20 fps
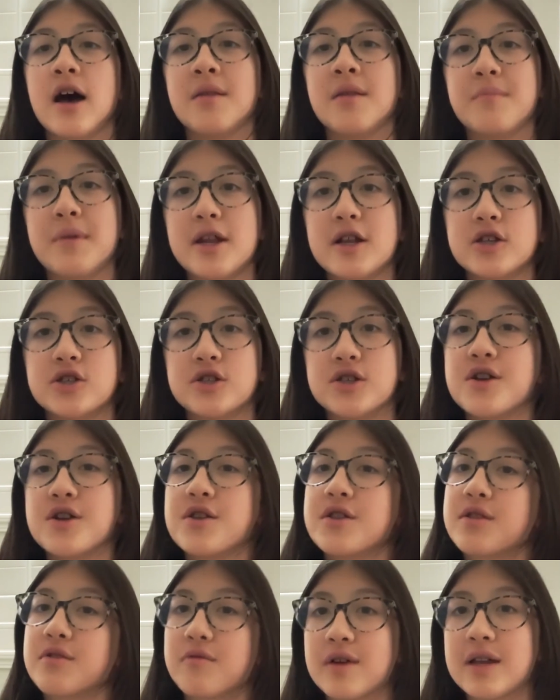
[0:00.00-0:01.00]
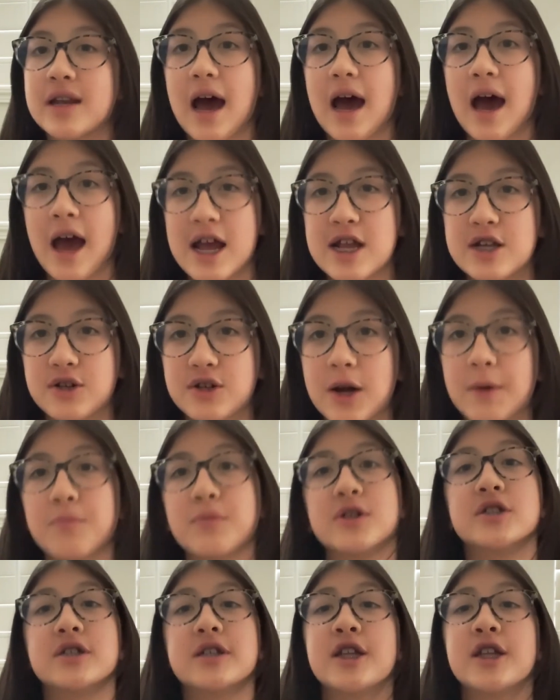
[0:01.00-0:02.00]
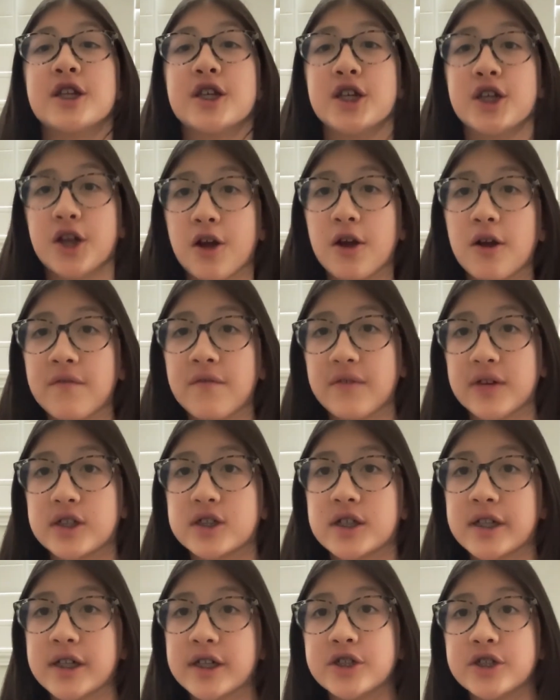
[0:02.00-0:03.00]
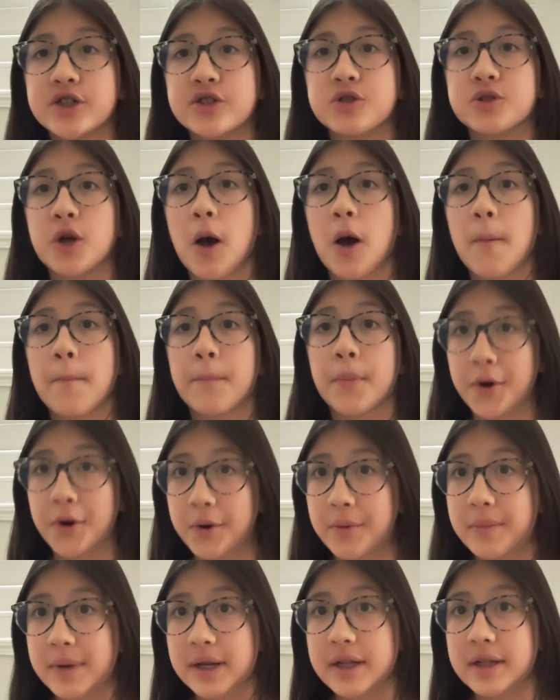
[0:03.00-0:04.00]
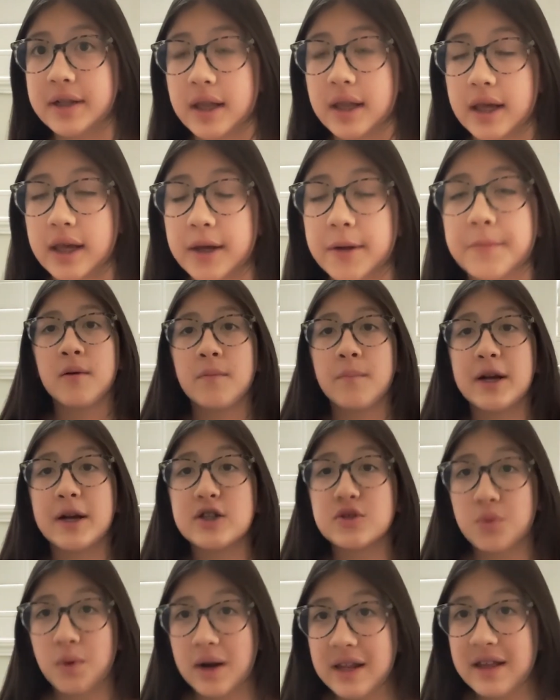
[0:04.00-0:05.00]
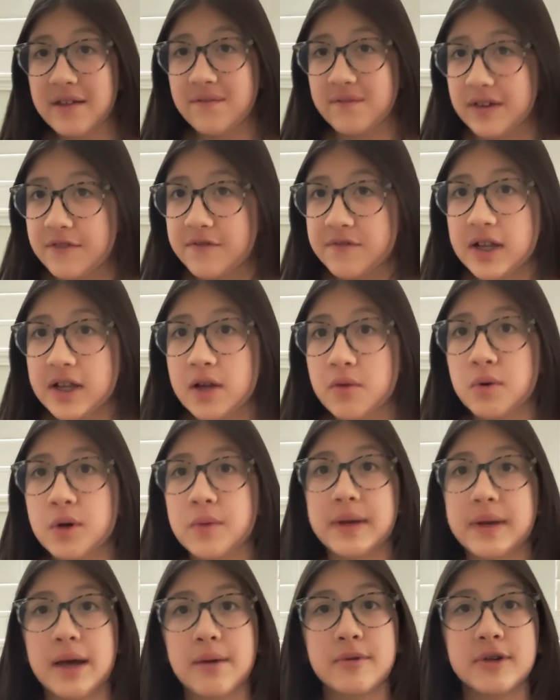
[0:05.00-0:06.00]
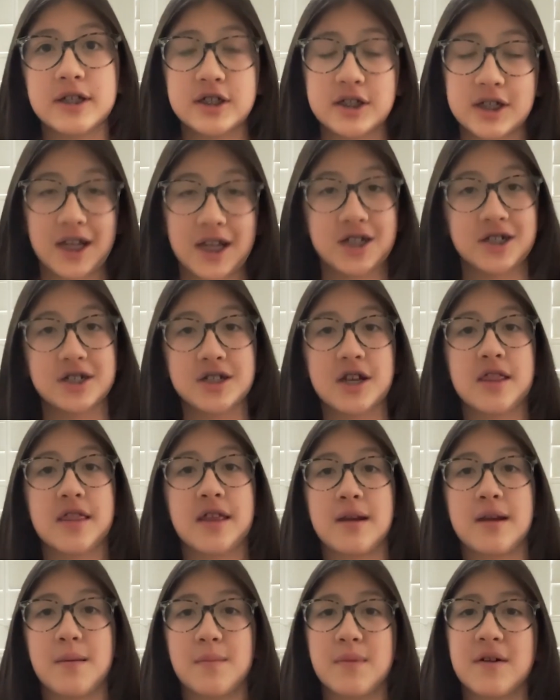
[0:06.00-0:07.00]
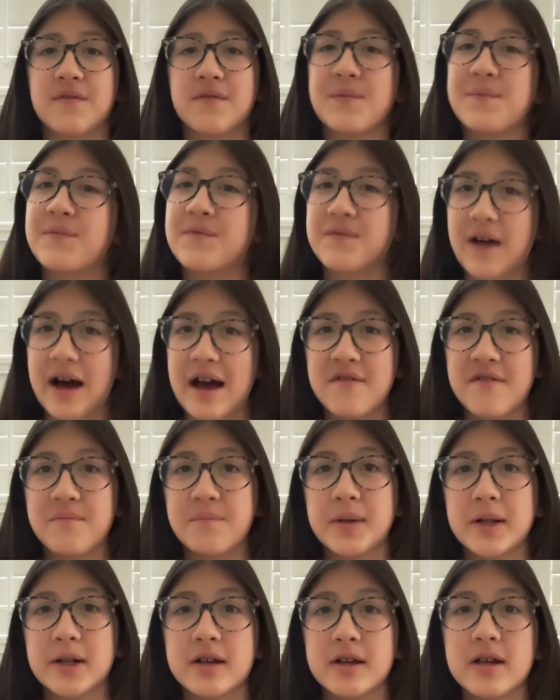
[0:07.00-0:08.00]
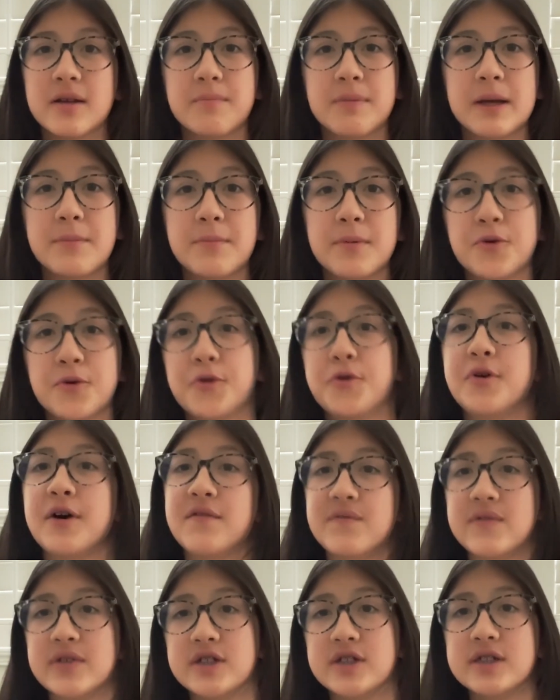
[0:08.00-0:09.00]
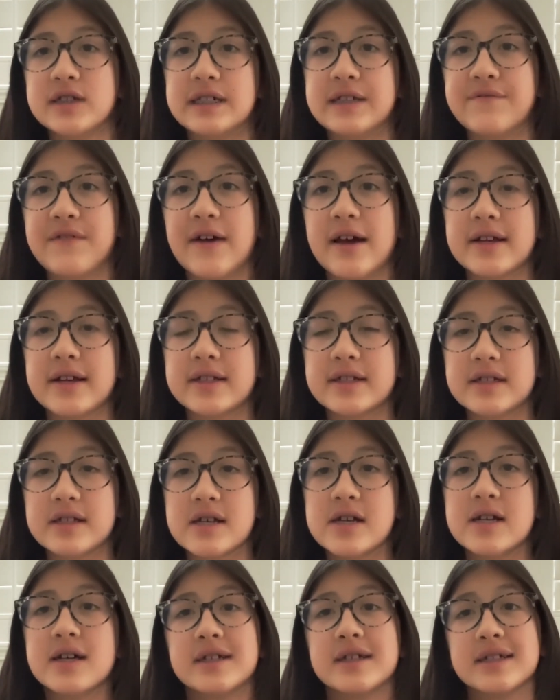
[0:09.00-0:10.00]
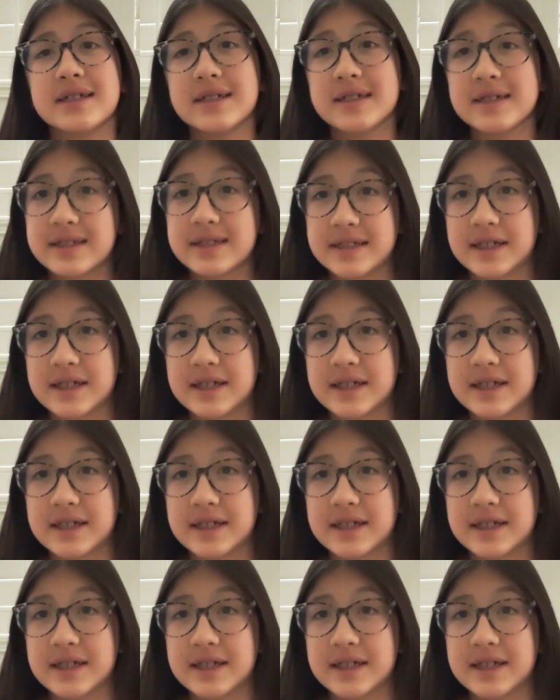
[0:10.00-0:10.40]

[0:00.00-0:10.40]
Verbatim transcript: administered through an eye drop, which can cure vision issues permanently. By 2050, we'll be able to change the number from 5 billion people who have vision defects to